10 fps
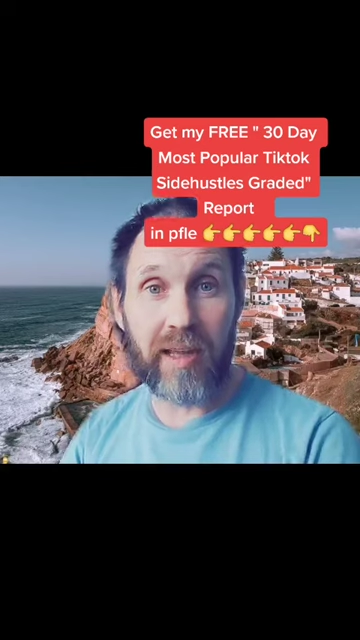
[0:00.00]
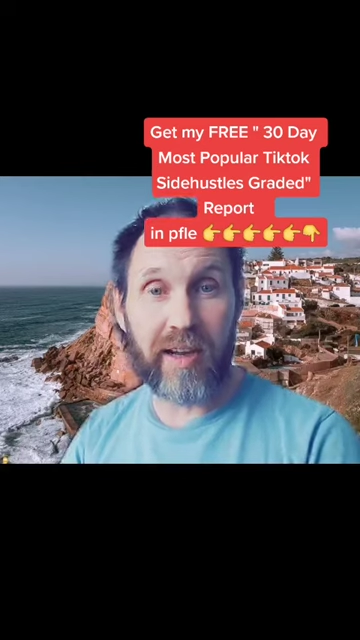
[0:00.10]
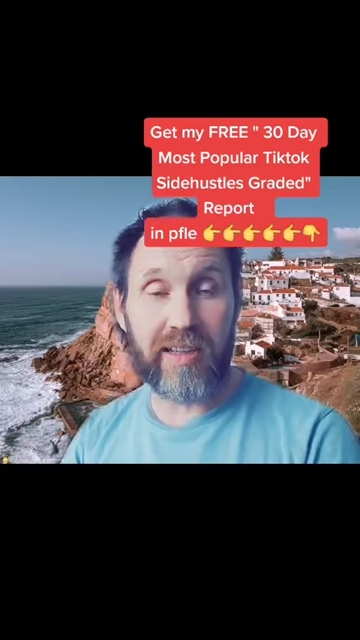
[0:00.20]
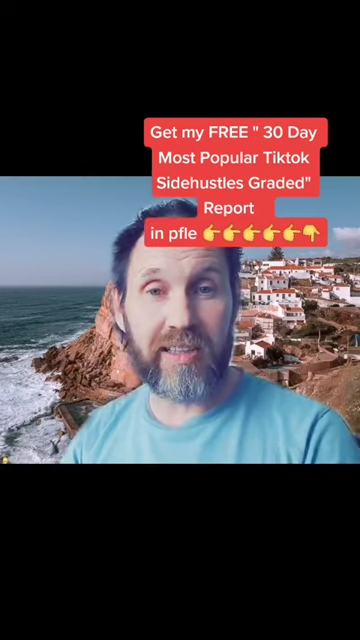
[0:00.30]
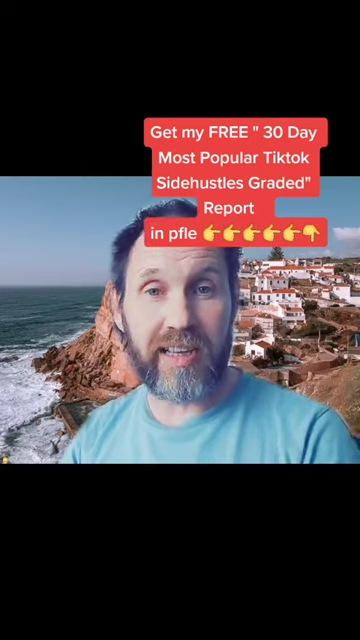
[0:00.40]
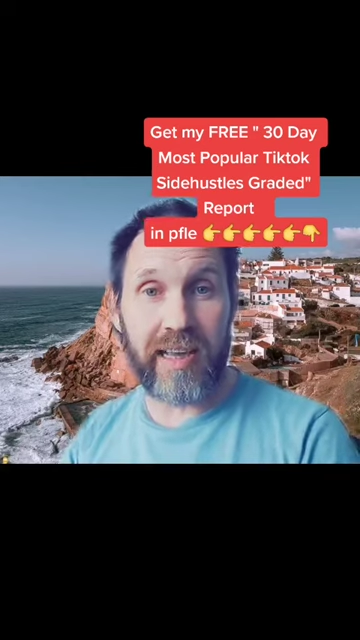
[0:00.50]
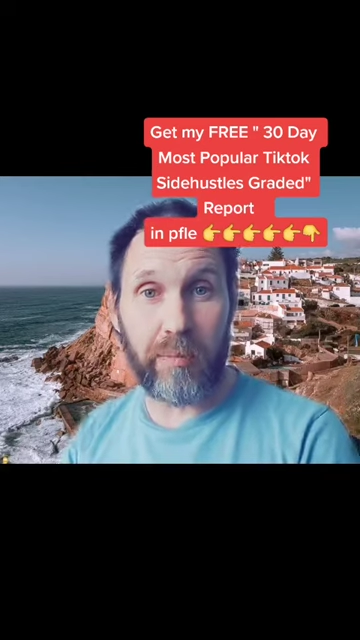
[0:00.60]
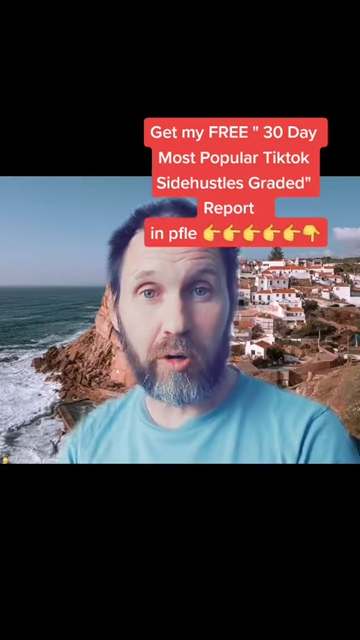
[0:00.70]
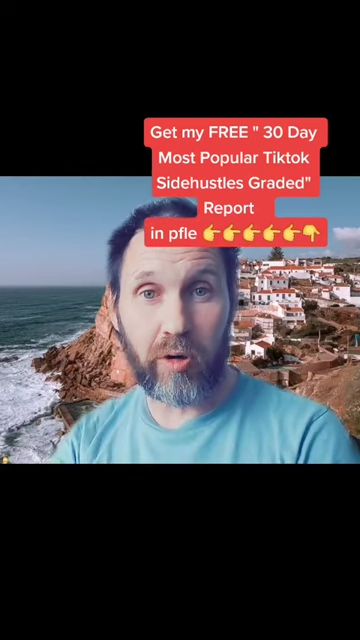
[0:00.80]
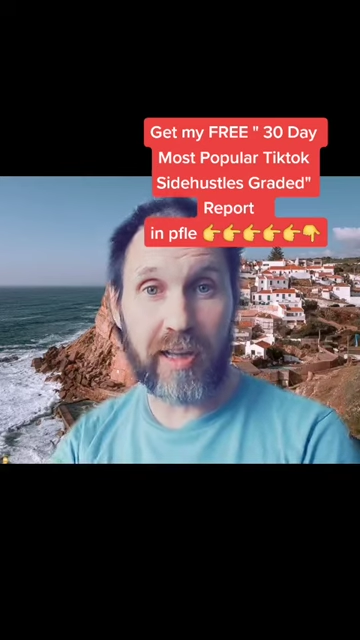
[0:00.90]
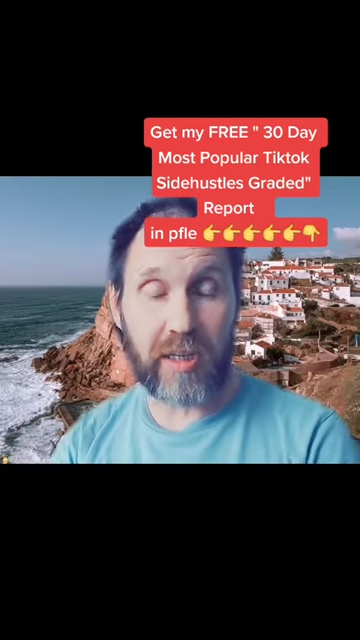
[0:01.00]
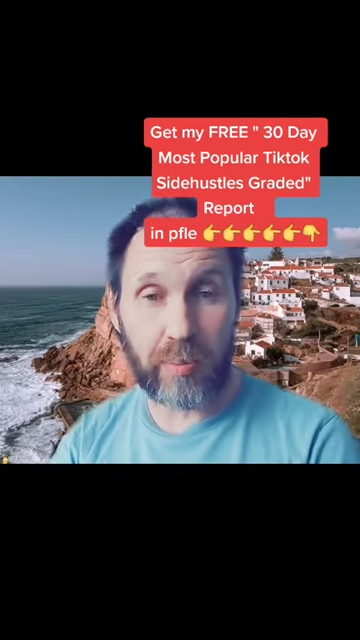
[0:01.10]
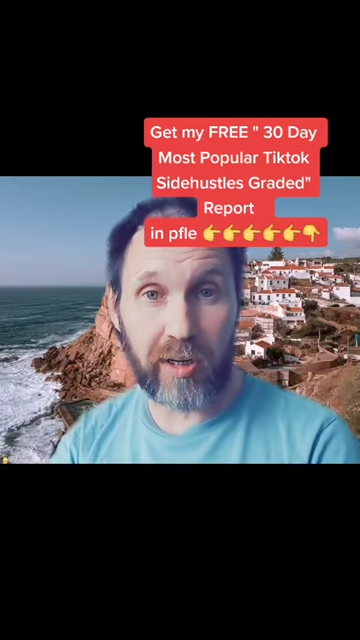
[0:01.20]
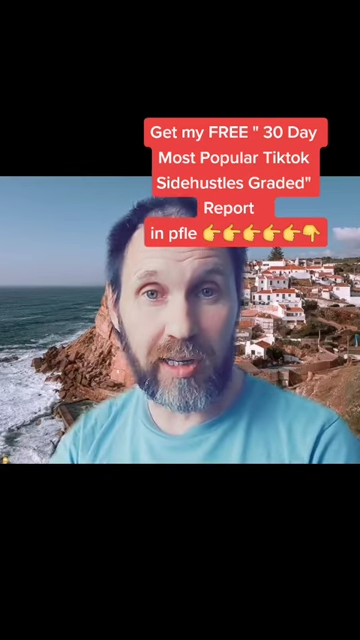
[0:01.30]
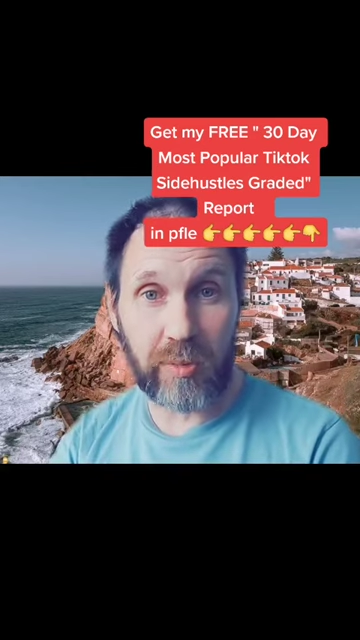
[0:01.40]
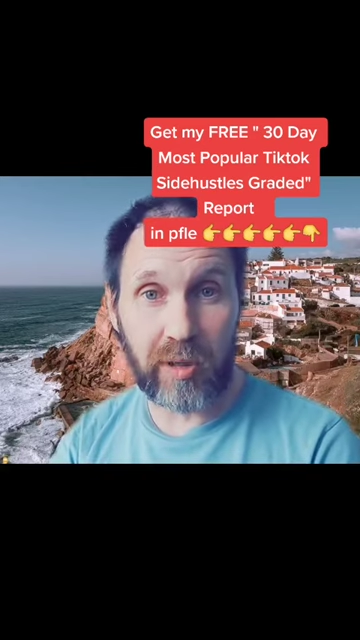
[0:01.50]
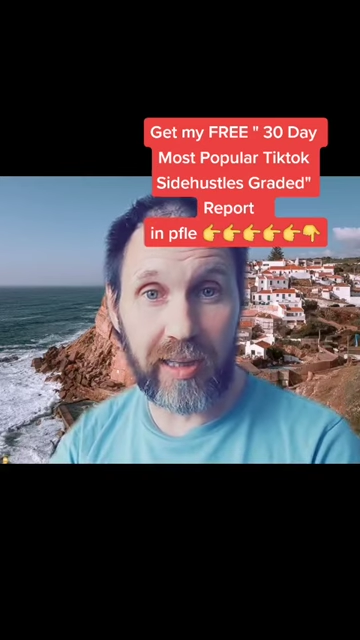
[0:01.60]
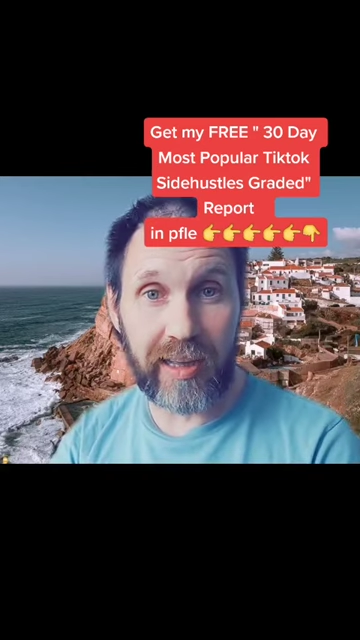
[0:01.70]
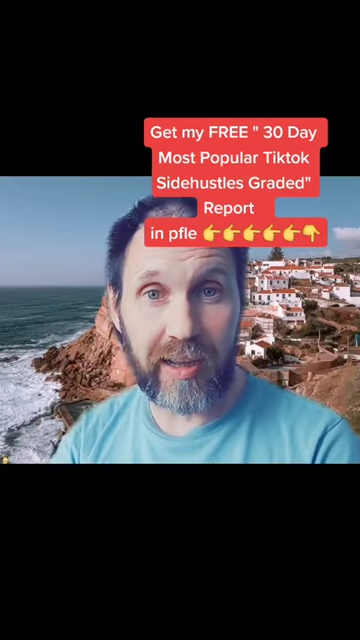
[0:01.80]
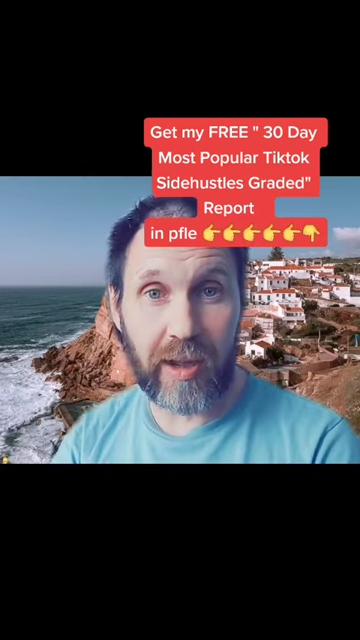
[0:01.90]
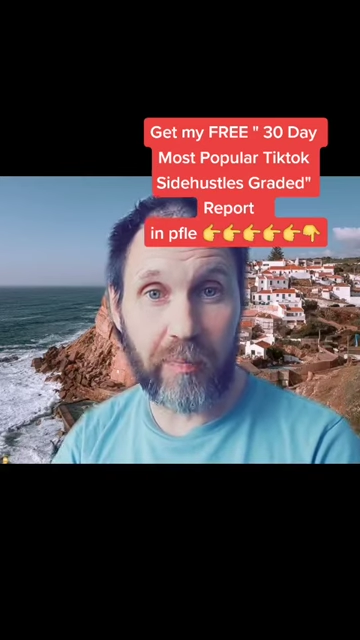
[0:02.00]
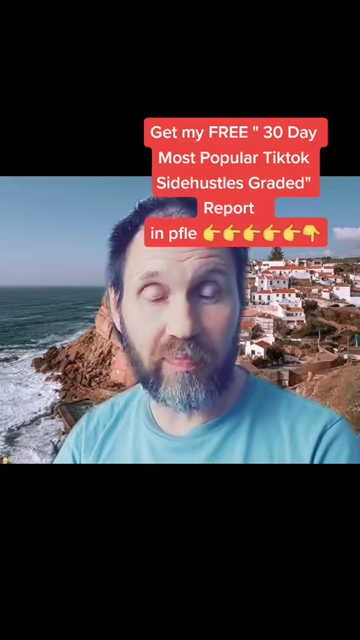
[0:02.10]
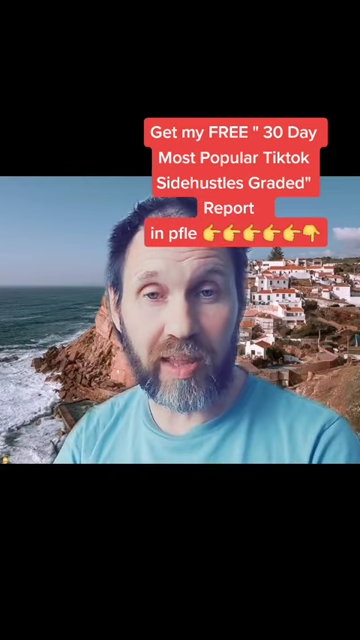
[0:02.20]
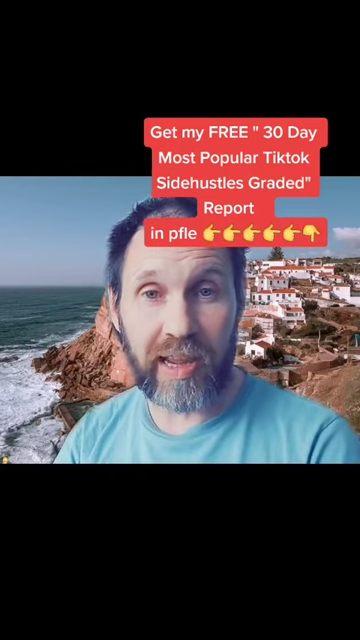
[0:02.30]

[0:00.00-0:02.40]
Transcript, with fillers: because it creates a predictable income,